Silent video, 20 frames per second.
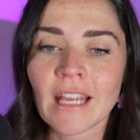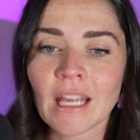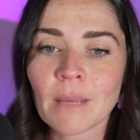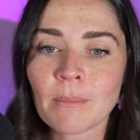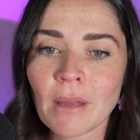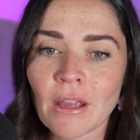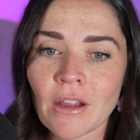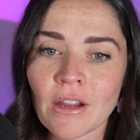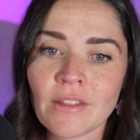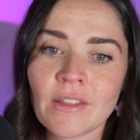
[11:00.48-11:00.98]

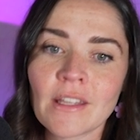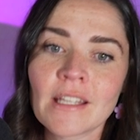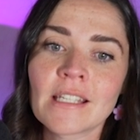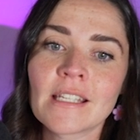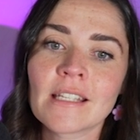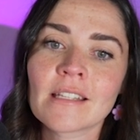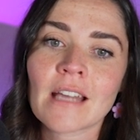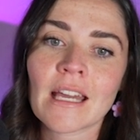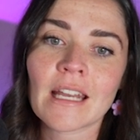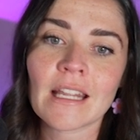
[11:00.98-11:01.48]
comparing this
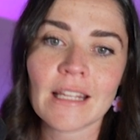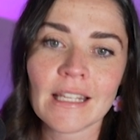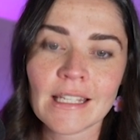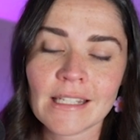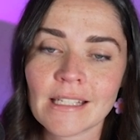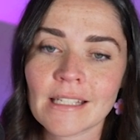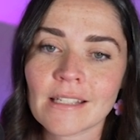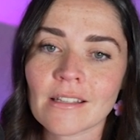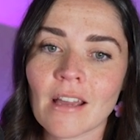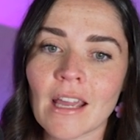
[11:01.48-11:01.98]
design and this
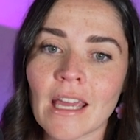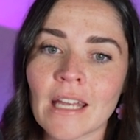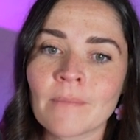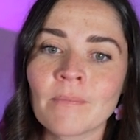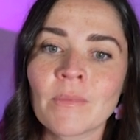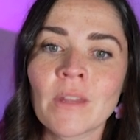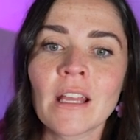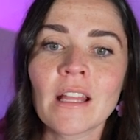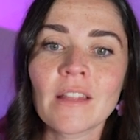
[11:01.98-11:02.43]
design,